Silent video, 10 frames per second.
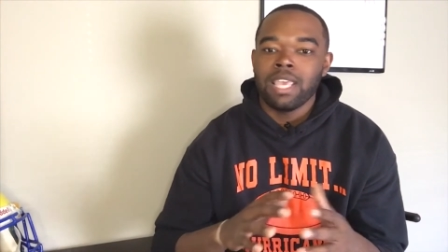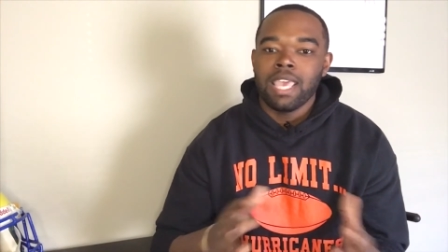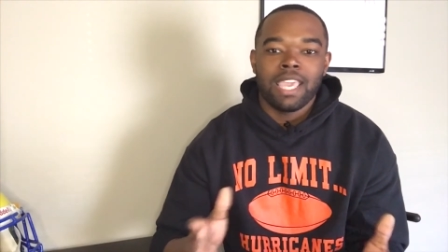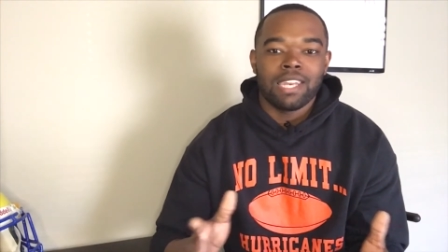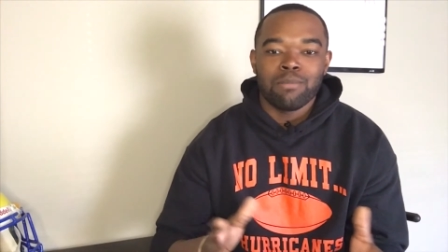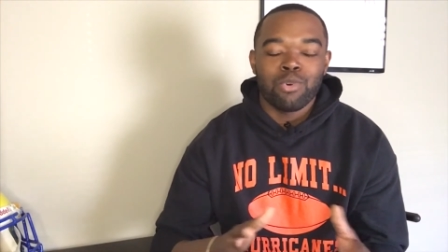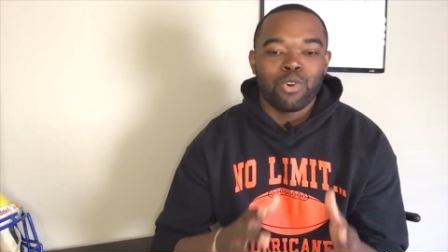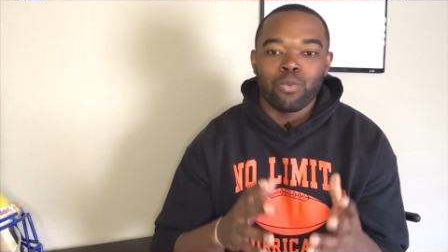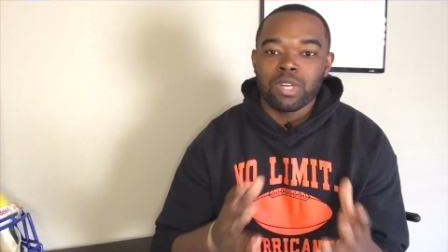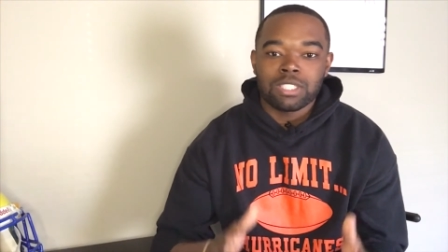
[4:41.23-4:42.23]

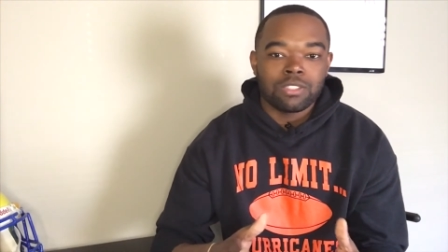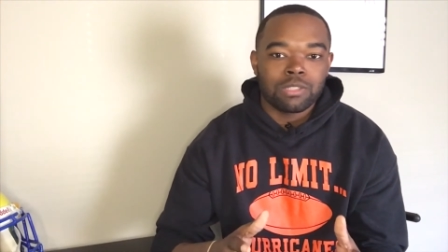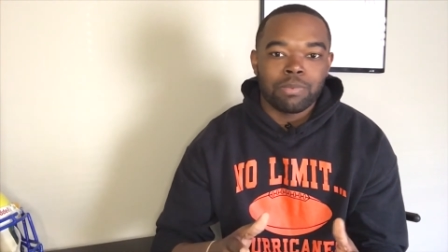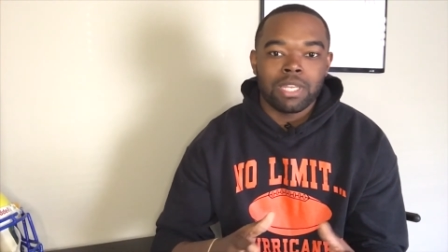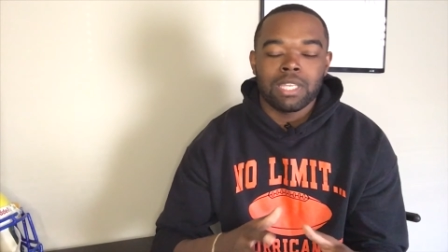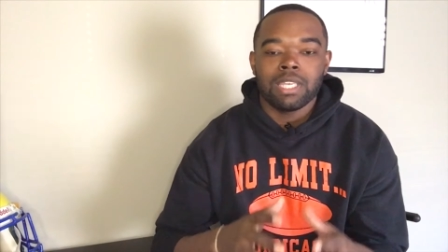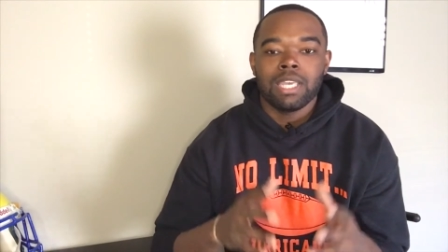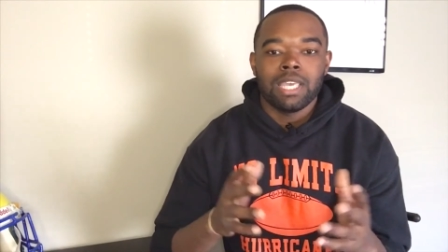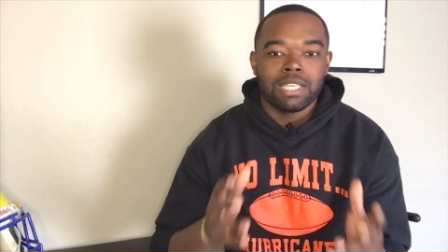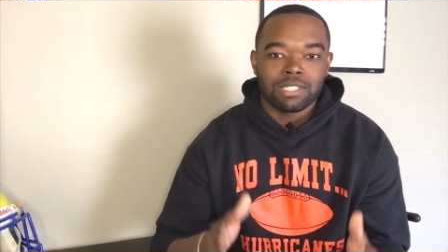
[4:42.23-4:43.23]
anymore. Once you spend it,
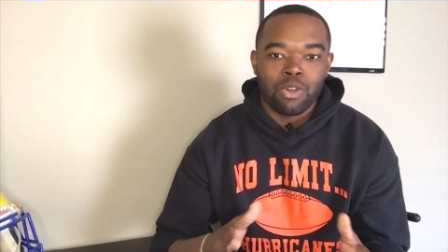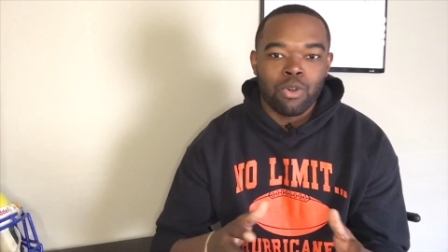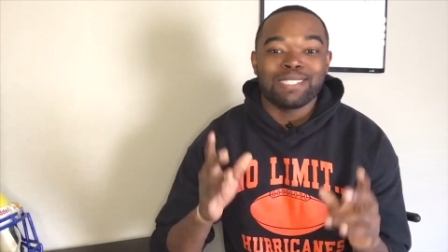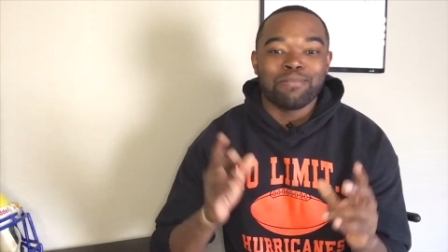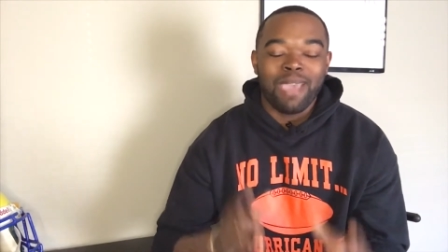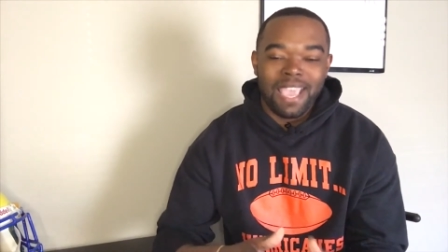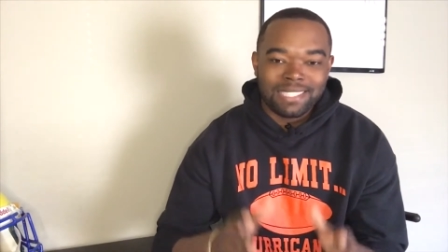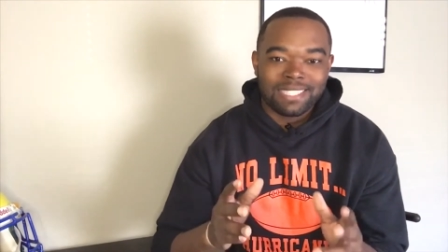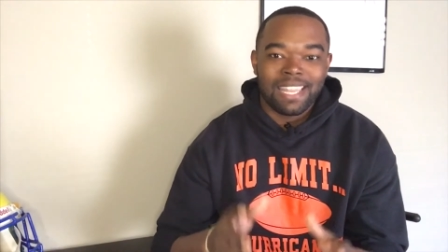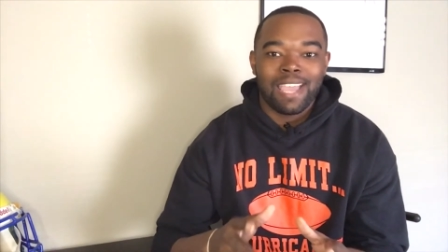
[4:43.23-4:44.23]
it's gone. Smash
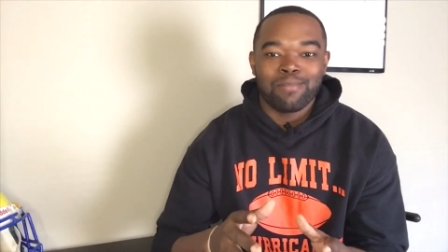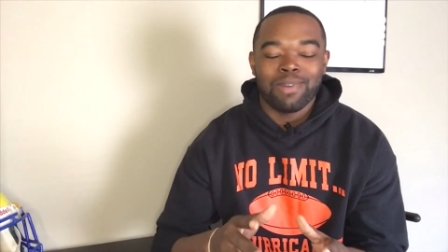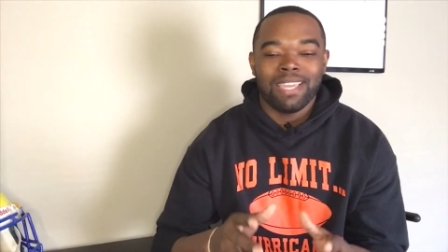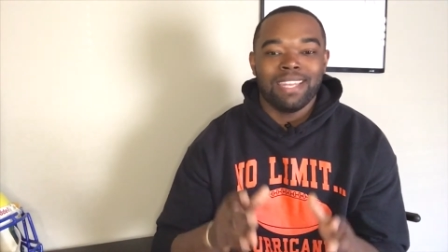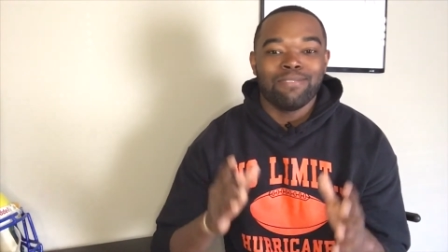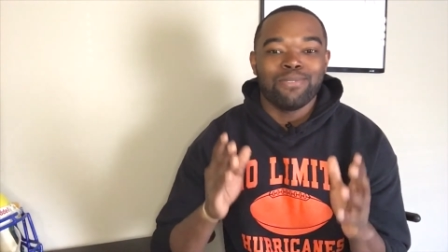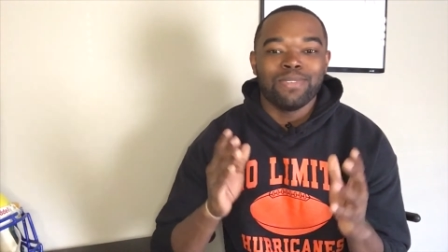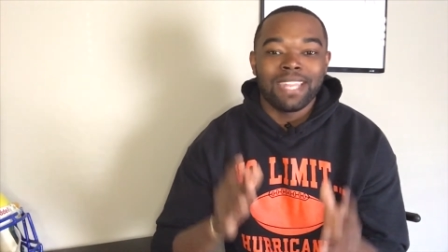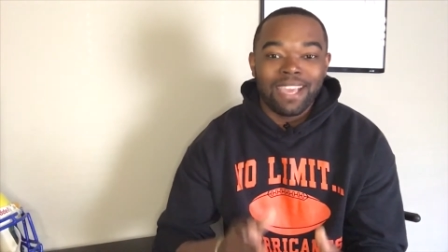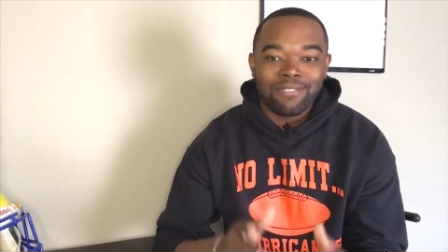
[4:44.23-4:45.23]
the like button if you
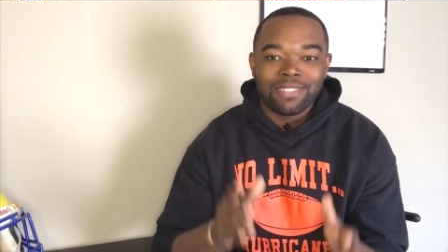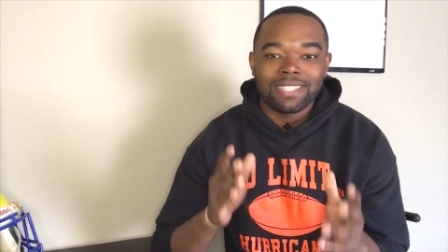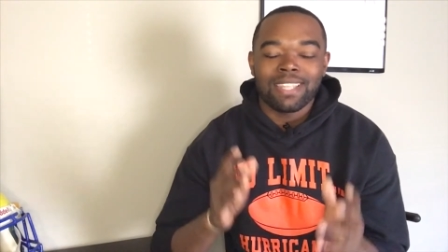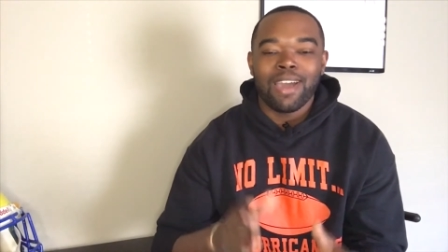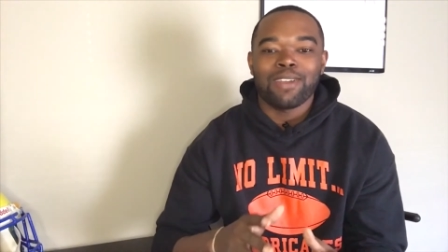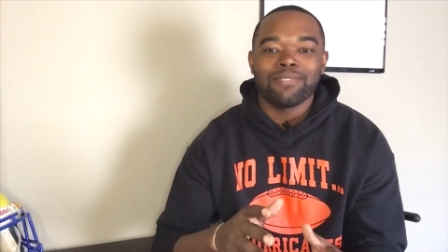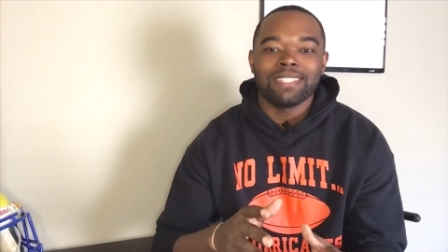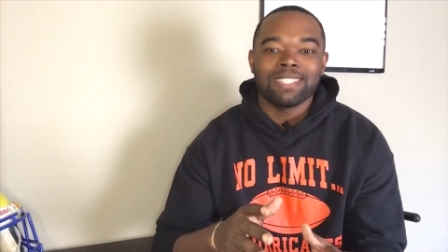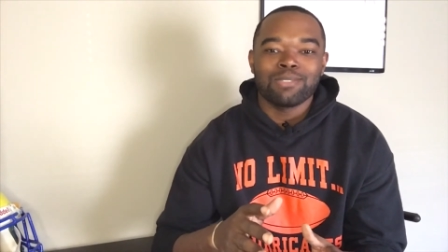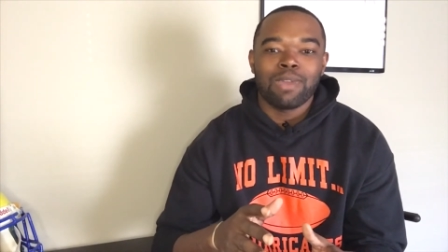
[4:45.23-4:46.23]
never thought of it
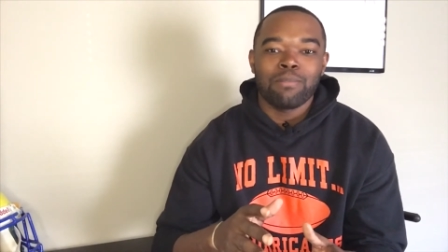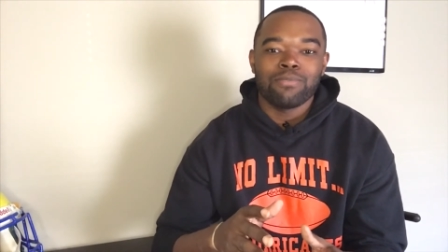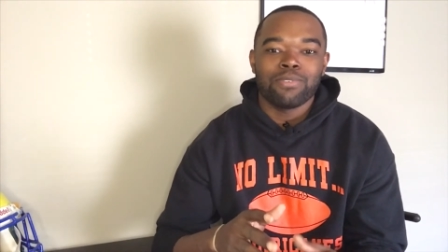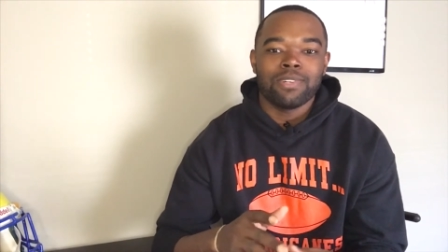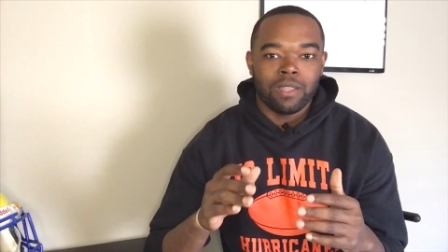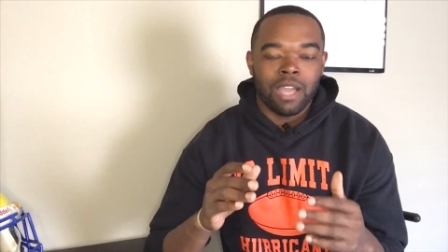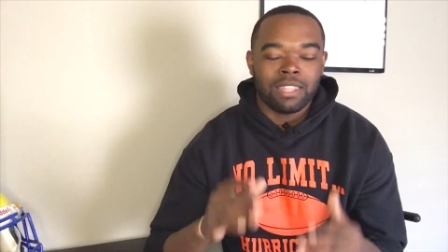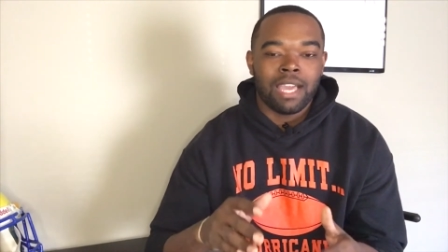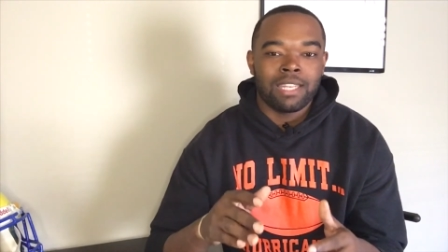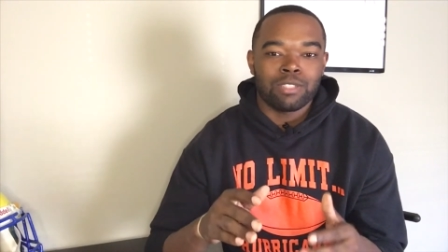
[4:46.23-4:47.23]
this way before. I
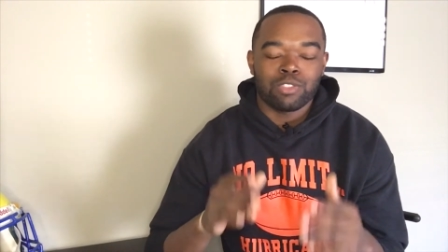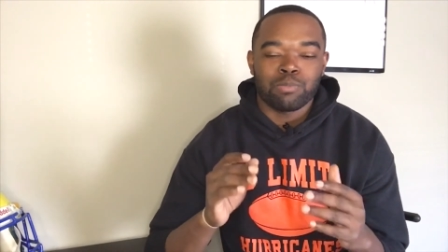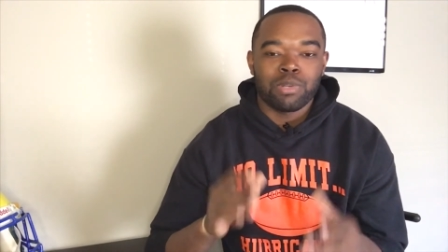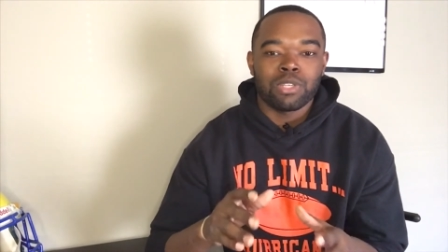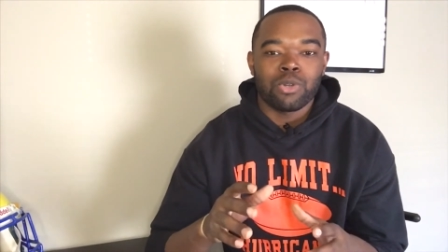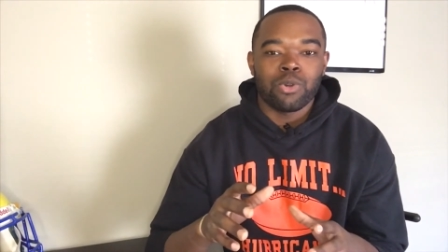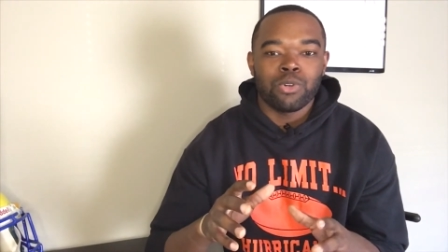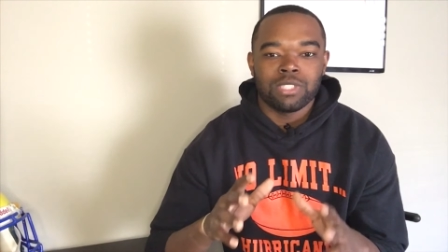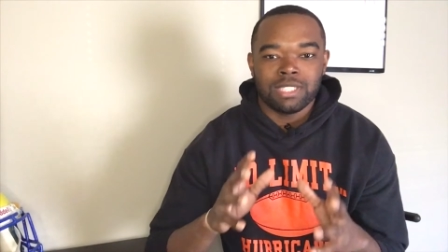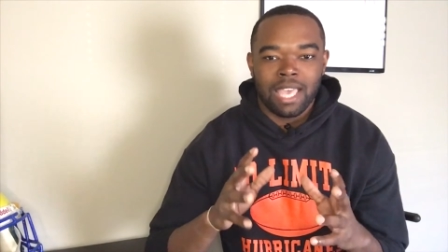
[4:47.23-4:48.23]
thought this was pretty cool,
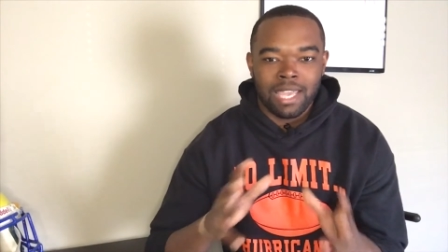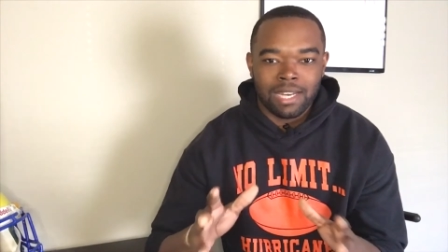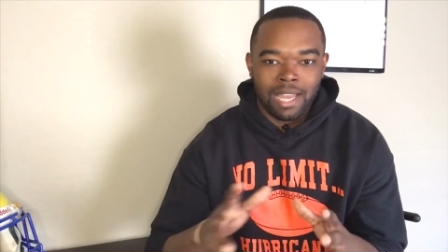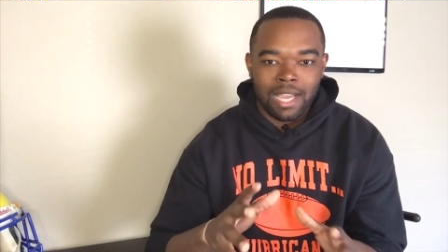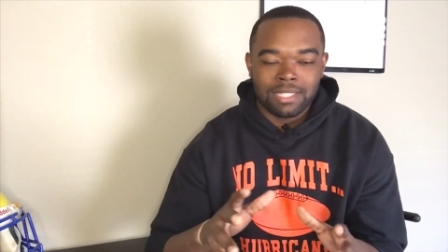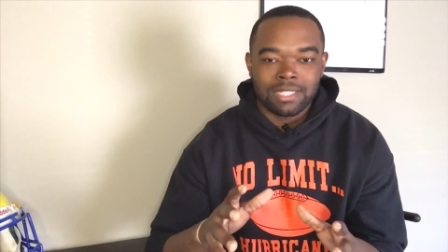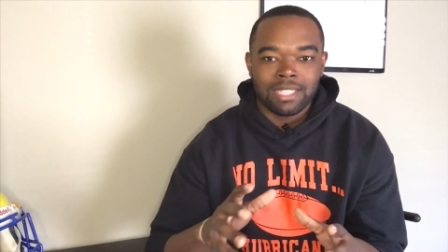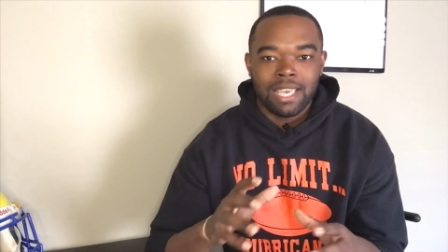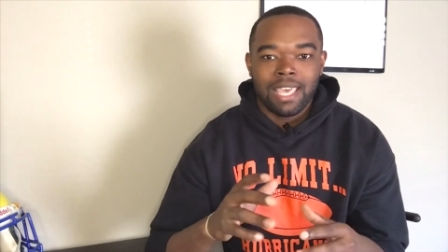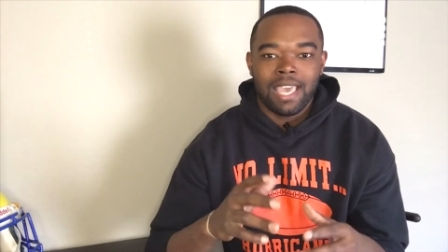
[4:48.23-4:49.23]
just analyzing
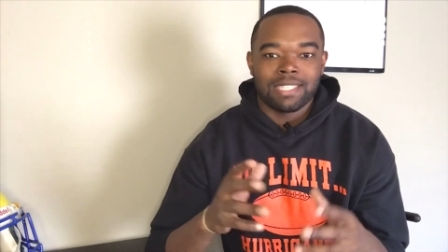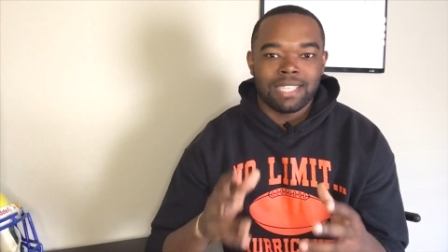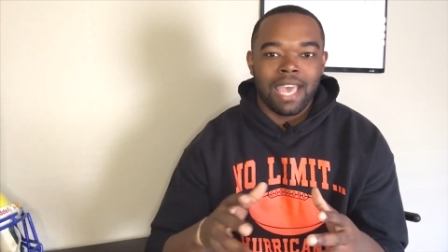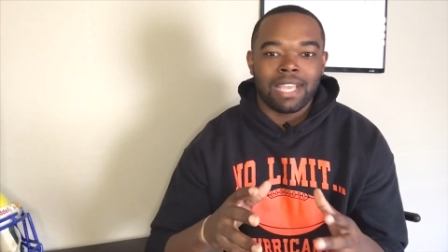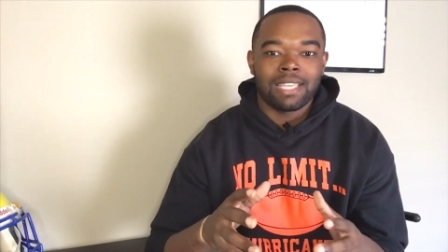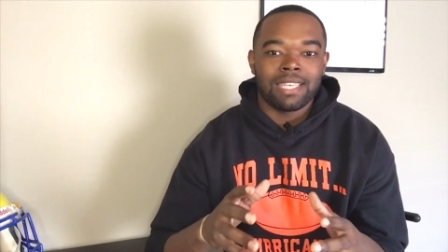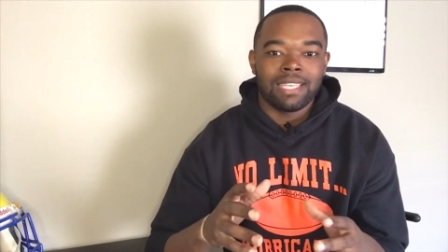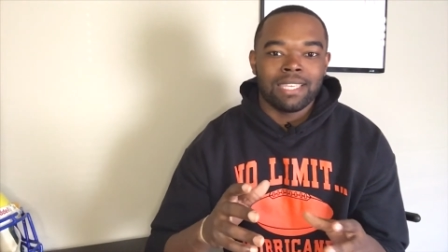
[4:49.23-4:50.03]
exactly